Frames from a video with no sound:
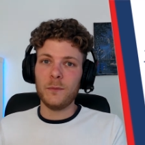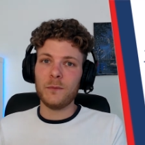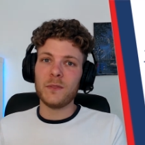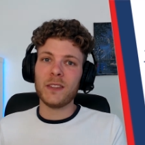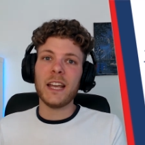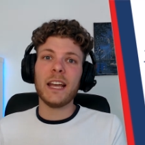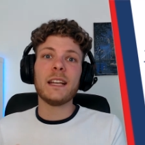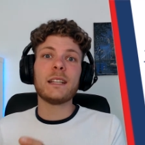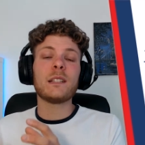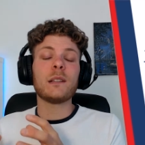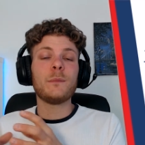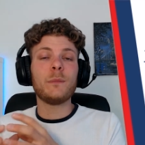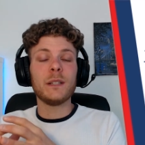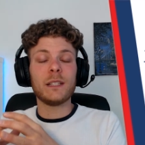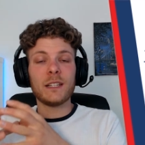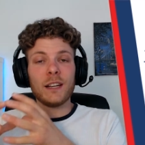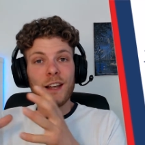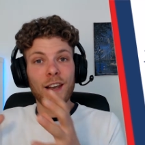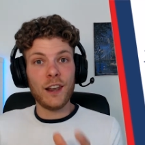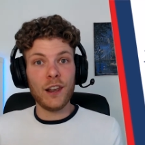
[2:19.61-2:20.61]
is a bit
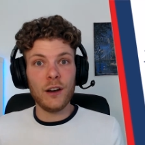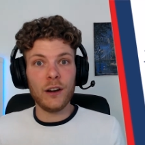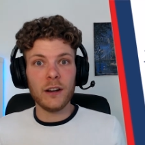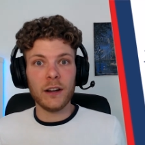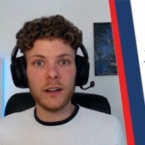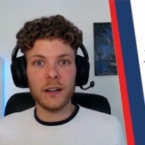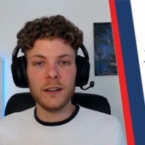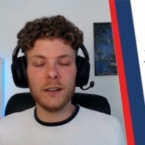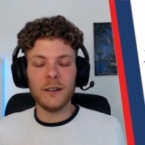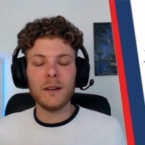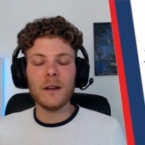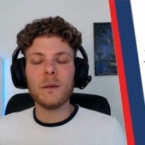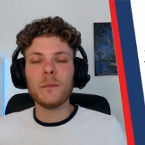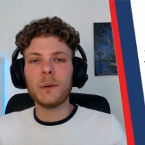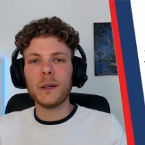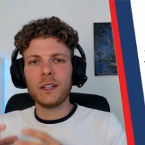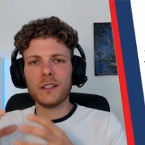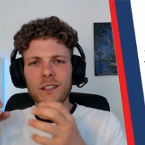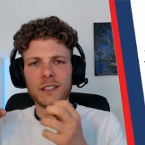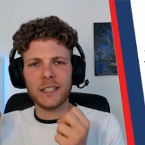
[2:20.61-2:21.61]
longer
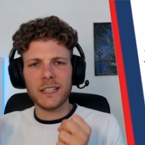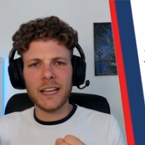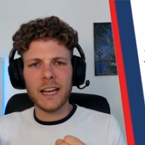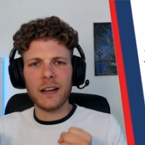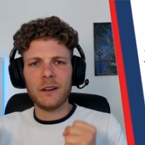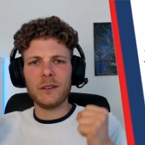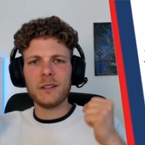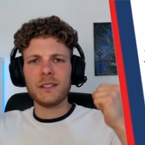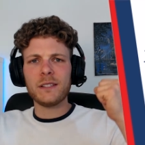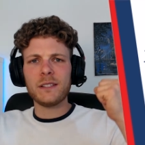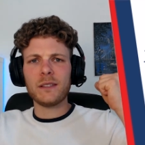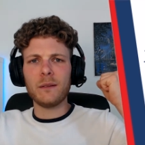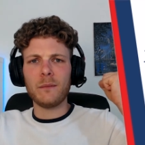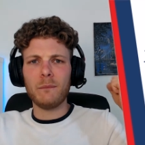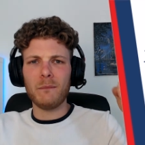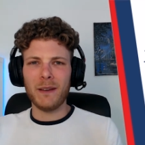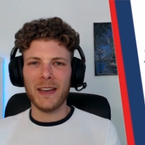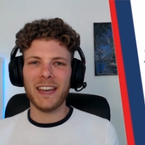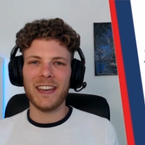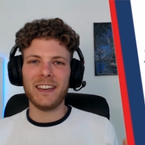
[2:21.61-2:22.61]
because it carries the
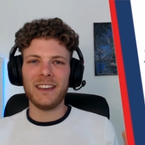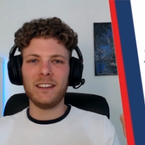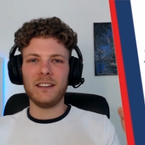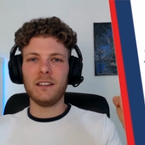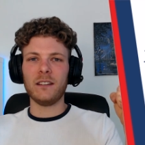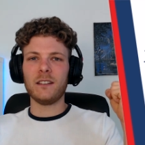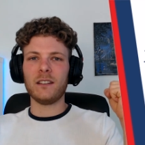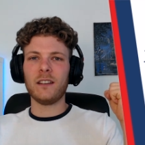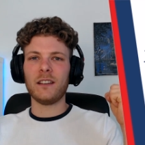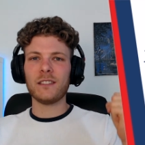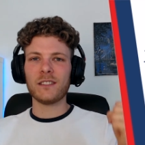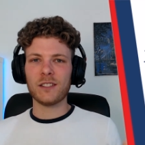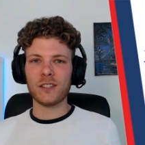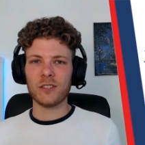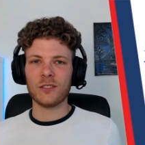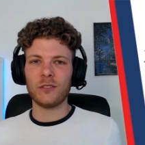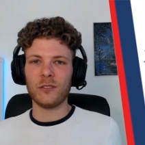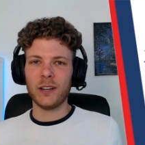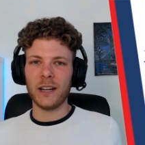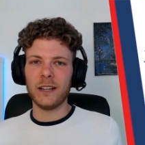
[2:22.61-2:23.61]
main
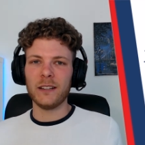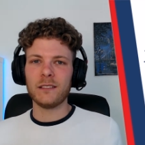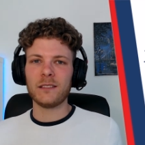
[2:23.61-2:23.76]
stress.